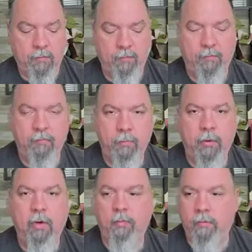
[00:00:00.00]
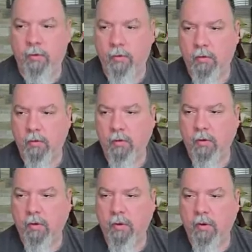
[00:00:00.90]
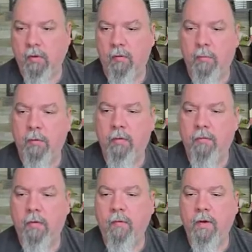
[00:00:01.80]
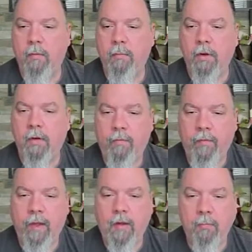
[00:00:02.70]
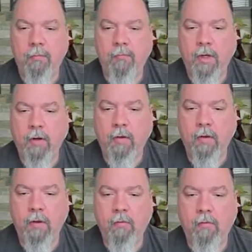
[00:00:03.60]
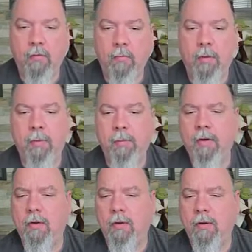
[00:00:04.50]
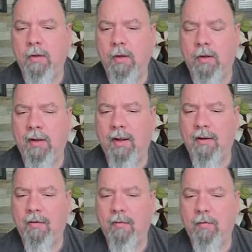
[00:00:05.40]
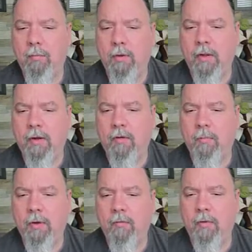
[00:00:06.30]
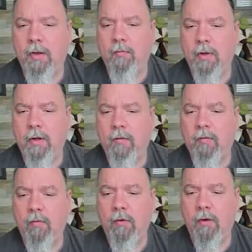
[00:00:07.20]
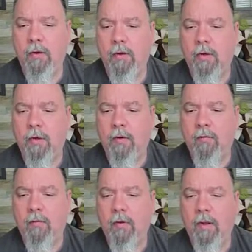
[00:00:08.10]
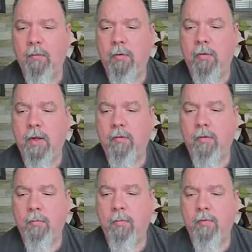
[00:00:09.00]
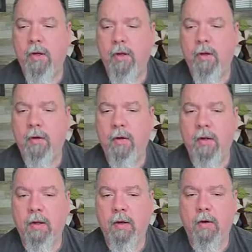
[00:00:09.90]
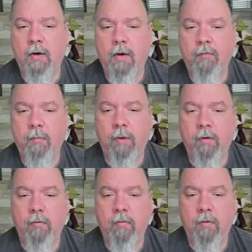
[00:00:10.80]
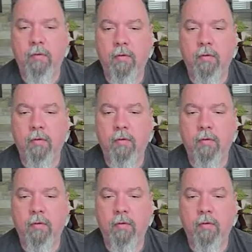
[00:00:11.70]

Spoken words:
of Printful. So Printful is a company that can provide all these. Well, maybe not the candles, but they can do basically everything else. So they will actually provide your coffee mugs,